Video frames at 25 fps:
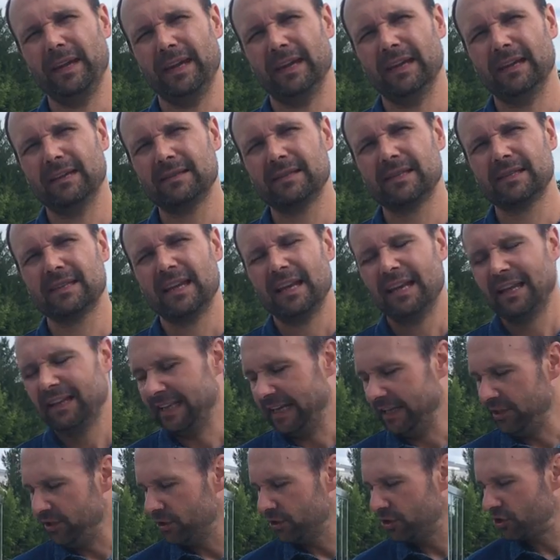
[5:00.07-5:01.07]
is
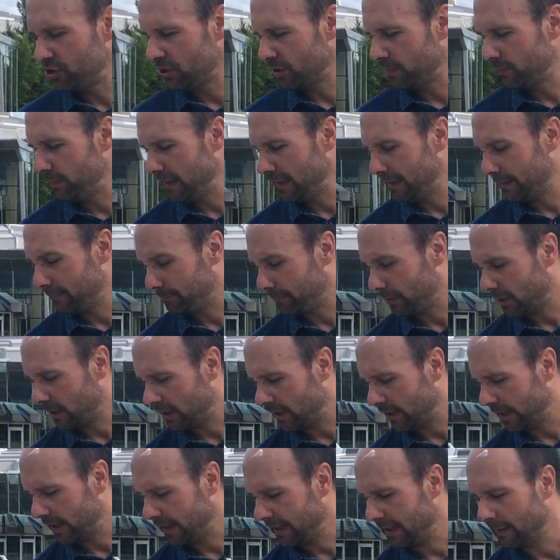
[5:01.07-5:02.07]
that you should
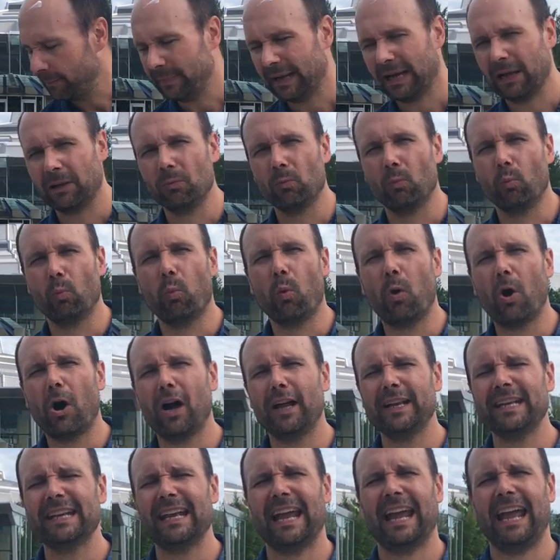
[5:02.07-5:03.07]
about
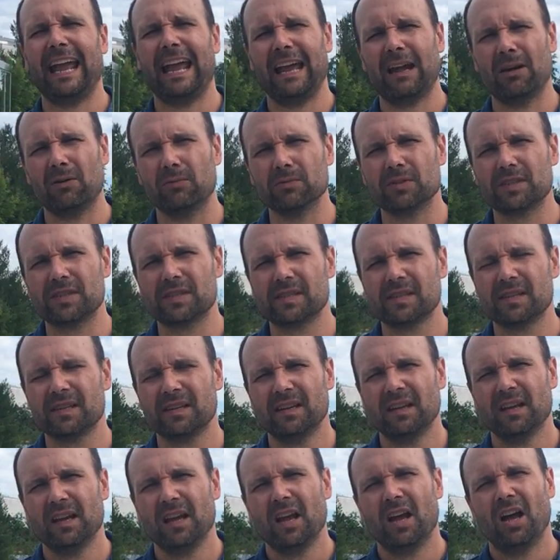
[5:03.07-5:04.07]
1 ounce
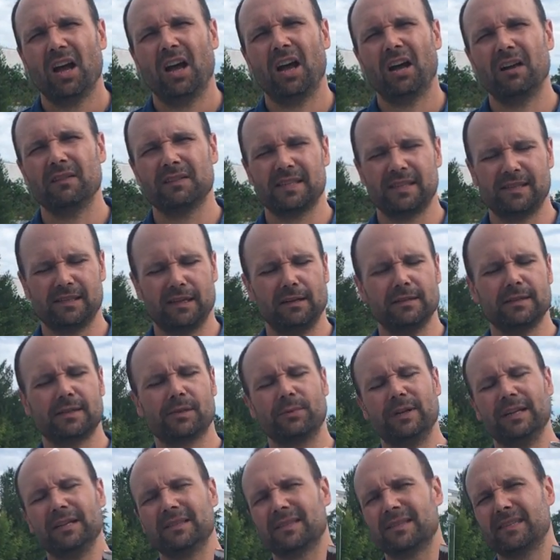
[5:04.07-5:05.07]
of
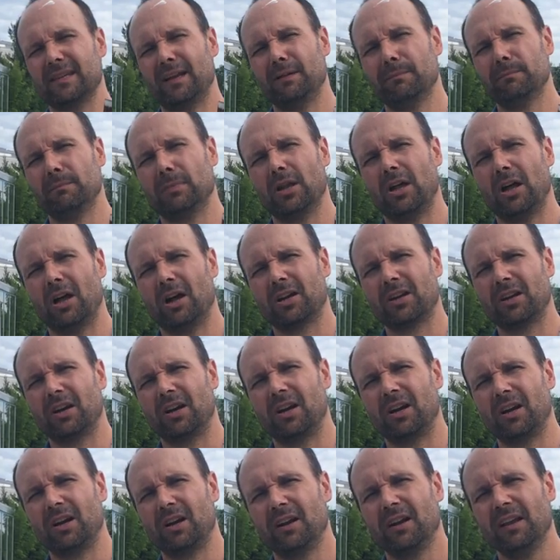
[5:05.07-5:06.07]
sunscreen,
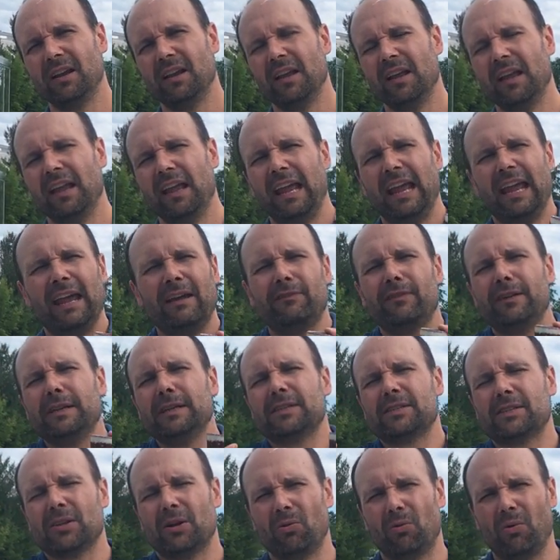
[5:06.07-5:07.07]
sunblocker, every
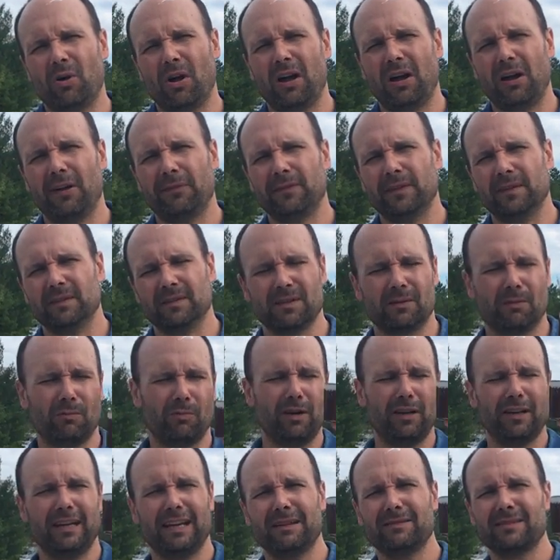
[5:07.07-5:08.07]
so often. So
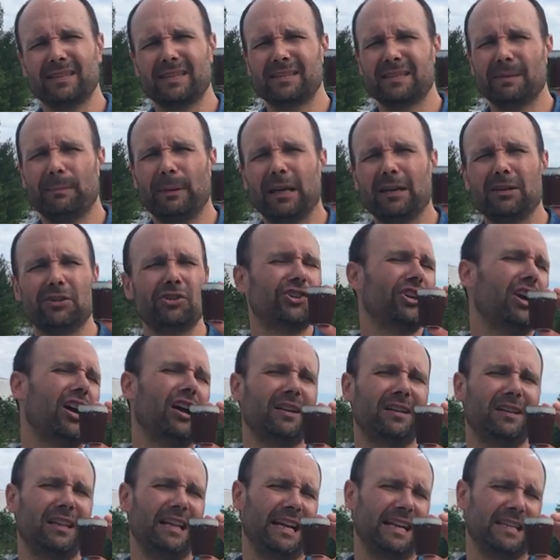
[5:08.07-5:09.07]
1 ounce is about a
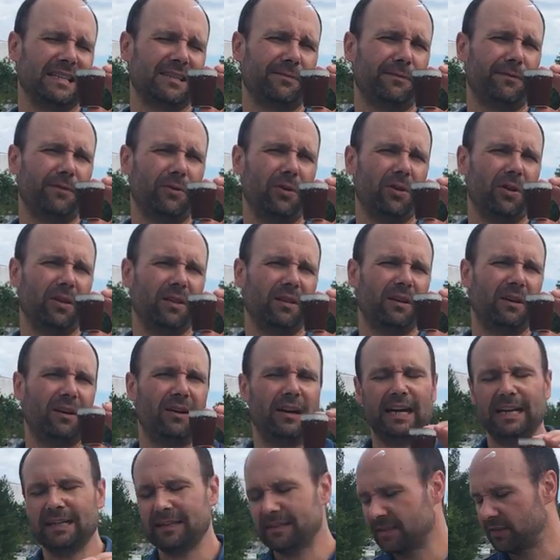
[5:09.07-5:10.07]
shot glass full,
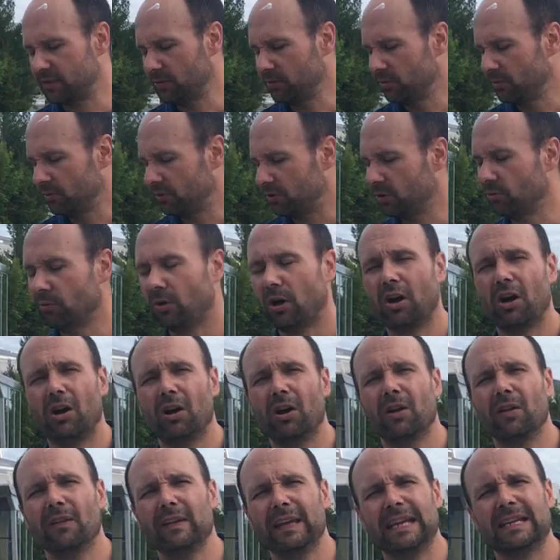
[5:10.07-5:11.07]
right? So to
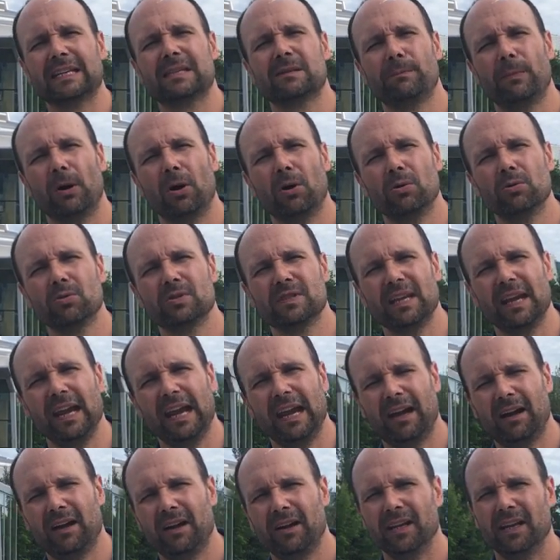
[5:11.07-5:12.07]
all exposed
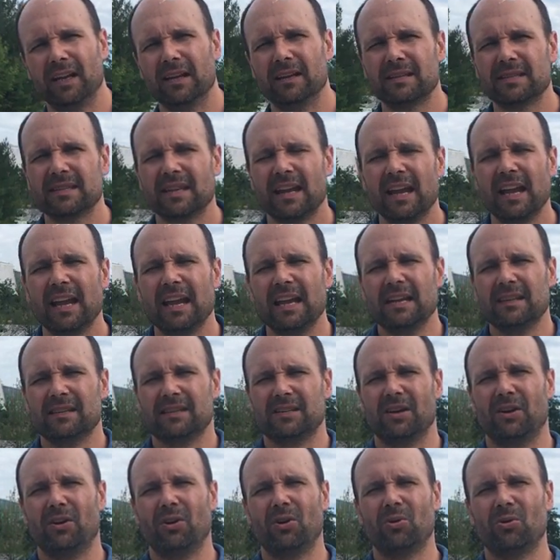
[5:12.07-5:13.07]
areas.
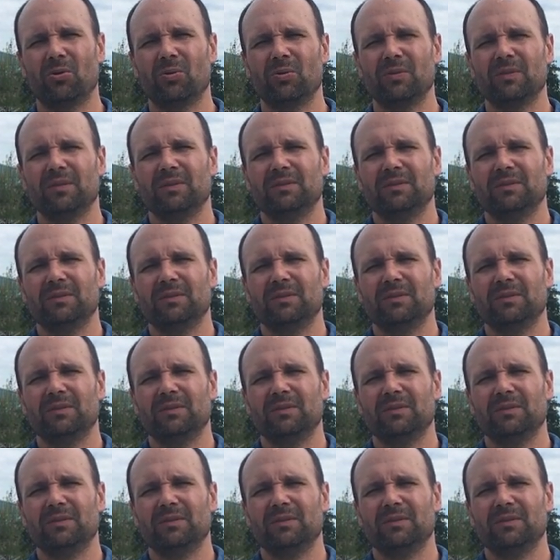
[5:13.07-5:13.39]
So